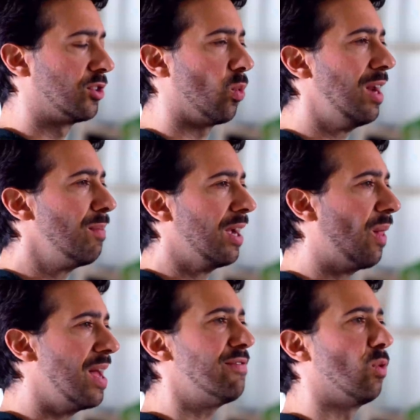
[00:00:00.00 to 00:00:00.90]
So why did my
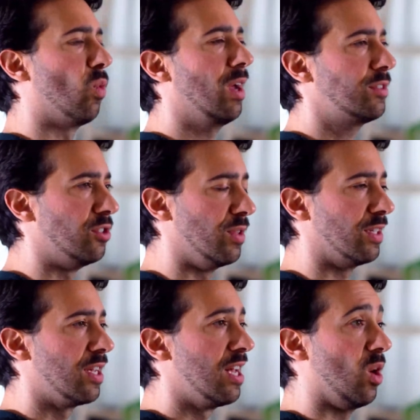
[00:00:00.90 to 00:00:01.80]
client even want to do
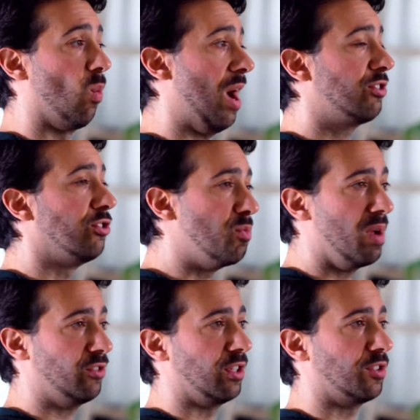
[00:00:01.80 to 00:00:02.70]
this? And why should you
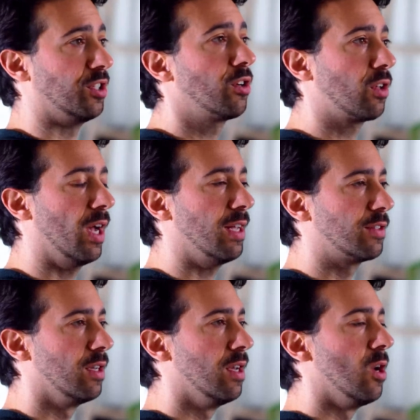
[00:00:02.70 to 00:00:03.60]
pitch this to your
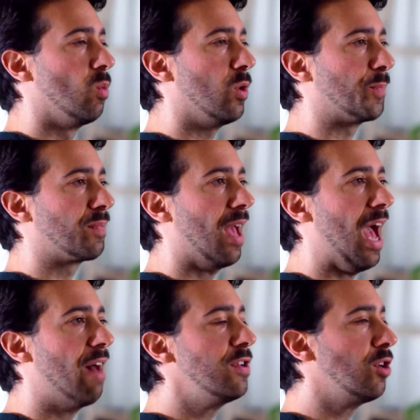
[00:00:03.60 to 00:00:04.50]
clients? Well,
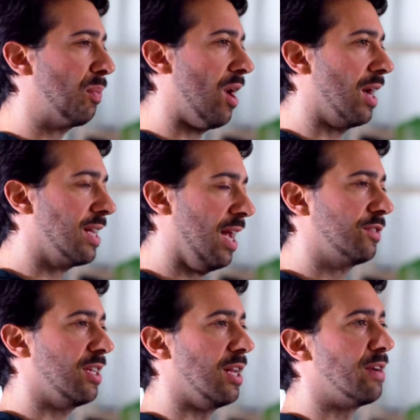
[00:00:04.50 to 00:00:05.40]
having your
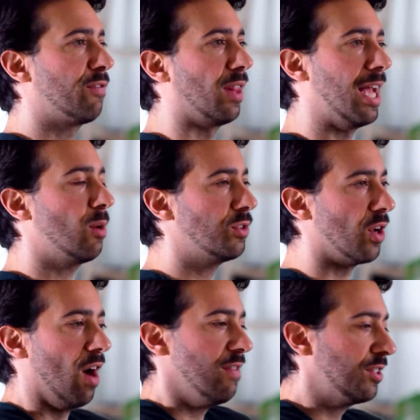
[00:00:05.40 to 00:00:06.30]
podcast in a different
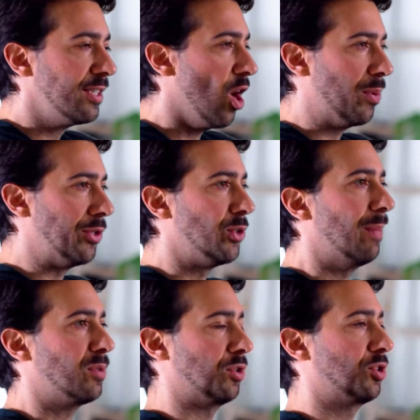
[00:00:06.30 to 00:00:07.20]
language obviously opens
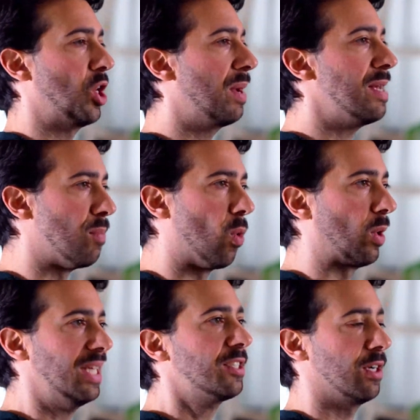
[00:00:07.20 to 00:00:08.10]
you up to so many
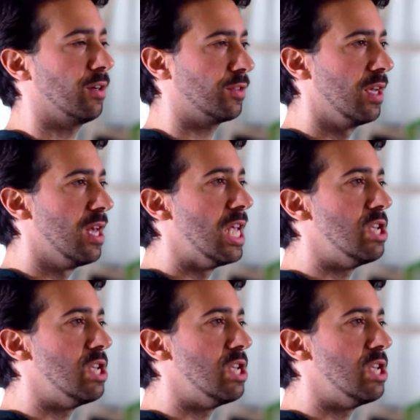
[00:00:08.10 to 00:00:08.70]
more listeners.